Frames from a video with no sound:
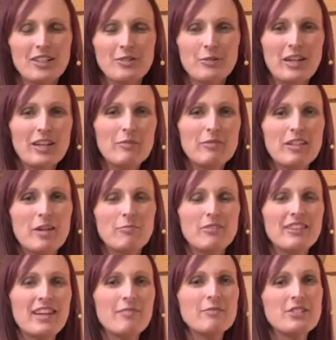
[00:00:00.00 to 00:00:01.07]
to wake me up
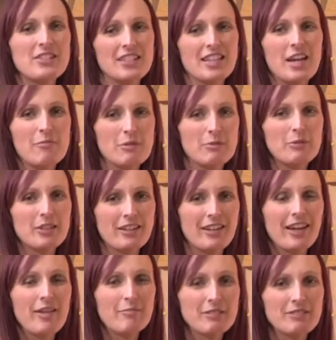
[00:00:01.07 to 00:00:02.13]
with that music, I'd be pretty
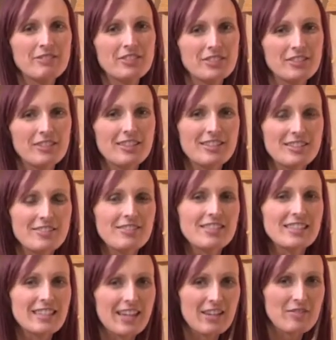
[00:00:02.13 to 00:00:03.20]
happy for the rest of the
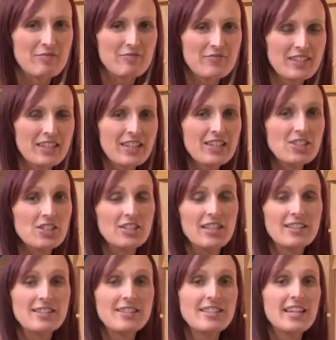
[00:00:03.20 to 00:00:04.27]
day. So
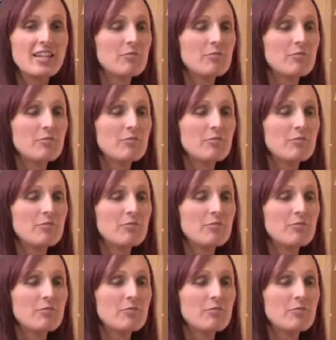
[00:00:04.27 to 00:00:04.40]
that's the second